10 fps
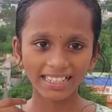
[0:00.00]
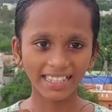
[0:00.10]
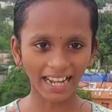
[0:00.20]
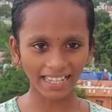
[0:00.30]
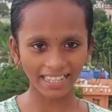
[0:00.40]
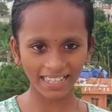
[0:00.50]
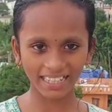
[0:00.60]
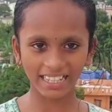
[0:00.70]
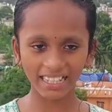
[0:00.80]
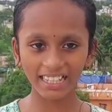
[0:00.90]

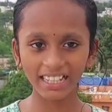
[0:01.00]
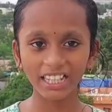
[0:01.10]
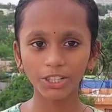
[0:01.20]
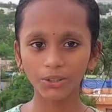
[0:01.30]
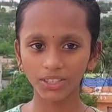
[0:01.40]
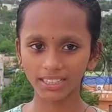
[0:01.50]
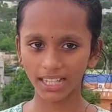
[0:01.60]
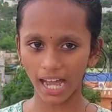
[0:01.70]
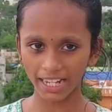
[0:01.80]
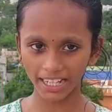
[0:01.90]
directly to the
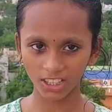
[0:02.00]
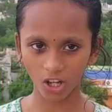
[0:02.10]
target